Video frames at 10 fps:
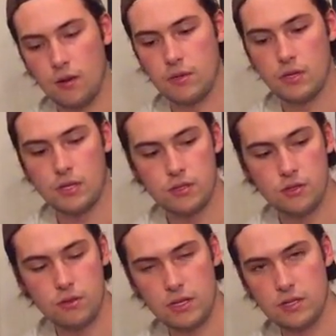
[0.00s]
What you can
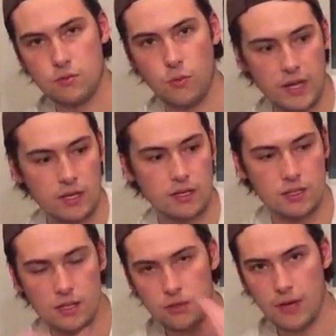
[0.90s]
do is wait
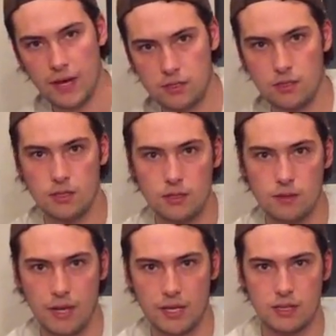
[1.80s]
until you actually deal
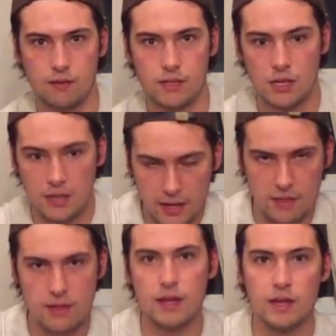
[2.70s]
impact damage
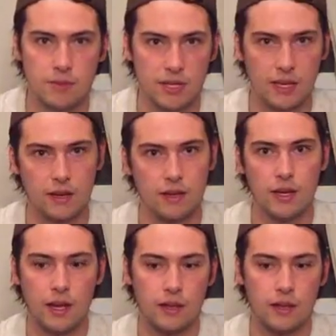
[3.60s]
and then hit them again.